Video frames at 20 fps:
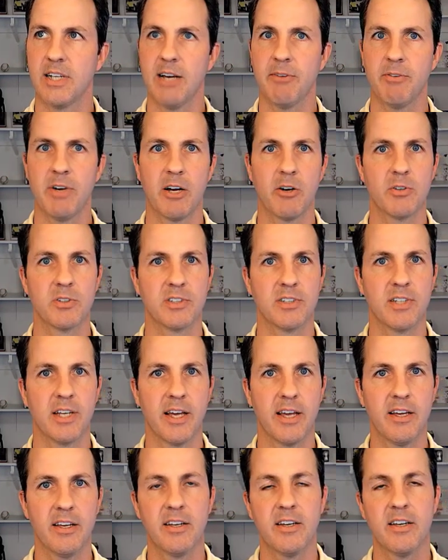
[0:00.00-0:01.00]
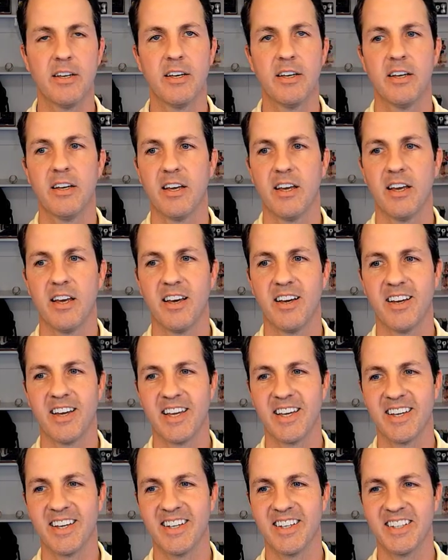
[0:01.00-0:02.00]
hours a day,
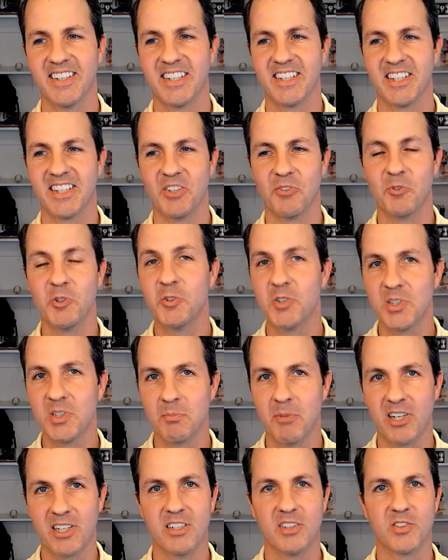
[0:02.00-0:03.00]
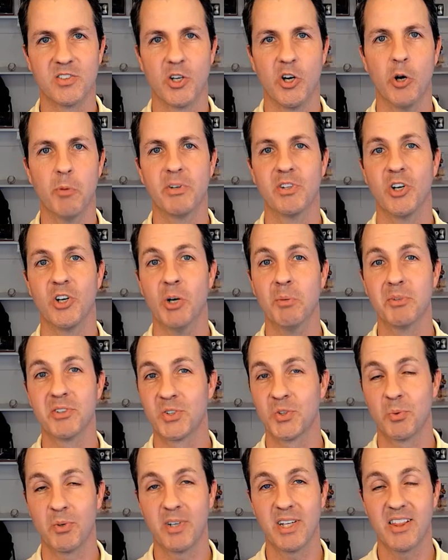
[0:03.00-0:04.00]
and the futures market is open almost
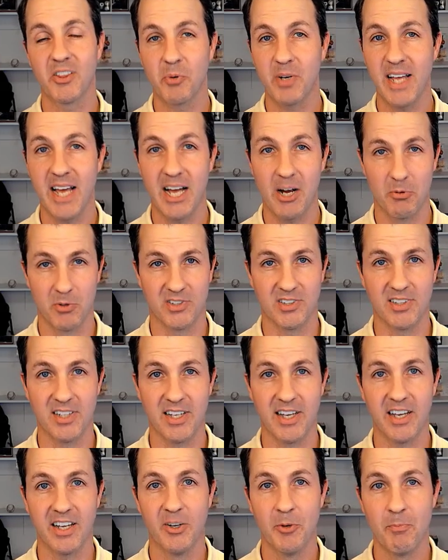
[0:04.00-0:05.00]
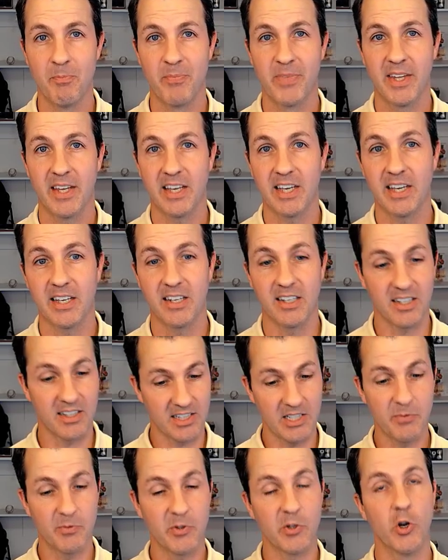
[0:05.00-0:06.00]
23 hours a day, and it
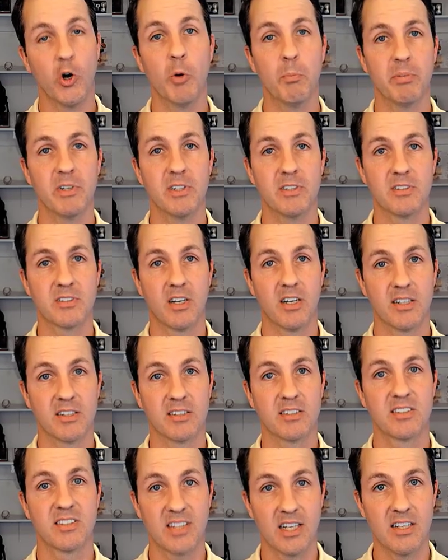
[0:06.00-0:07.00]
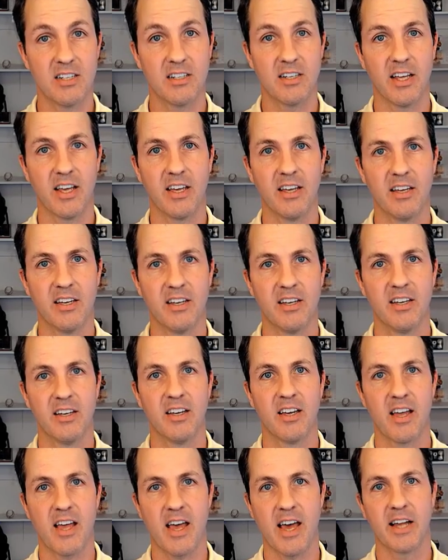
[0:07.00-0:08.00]
even opens on Sunday
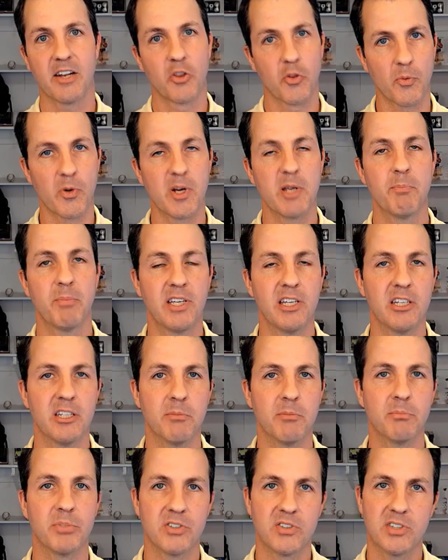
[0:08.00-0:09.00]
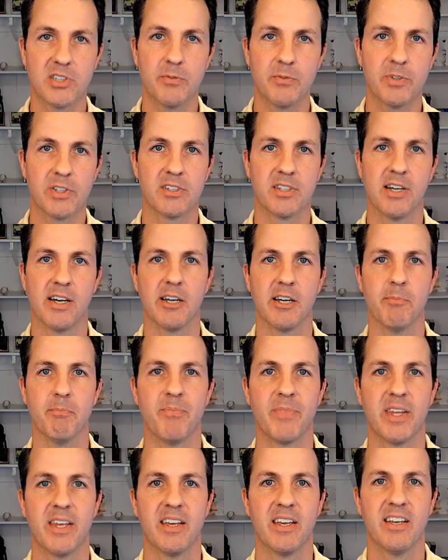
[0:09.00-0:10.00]
at 3 p.m. Pacific time.
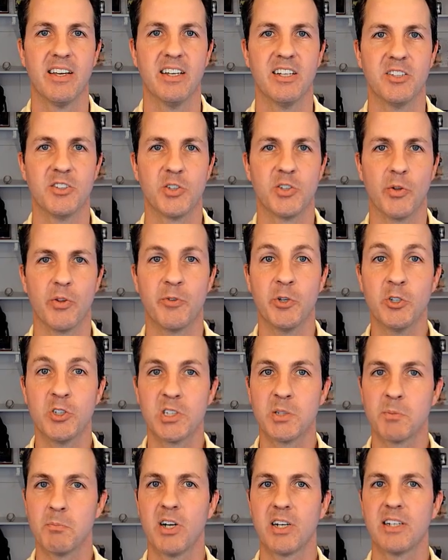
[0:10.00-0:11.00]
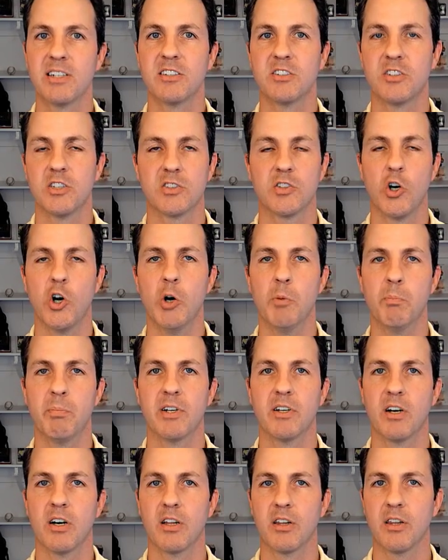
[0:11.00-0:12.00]
So the futures market is just
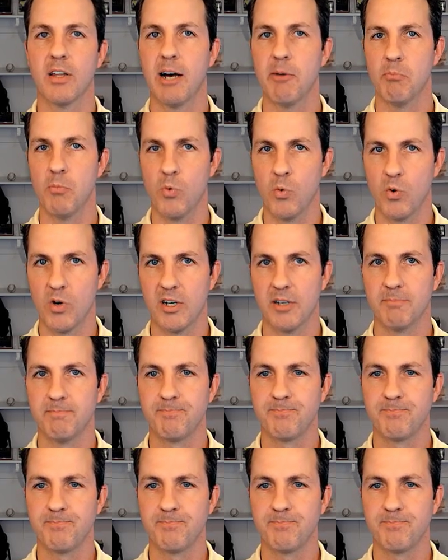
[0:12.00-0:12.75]
open a lot more,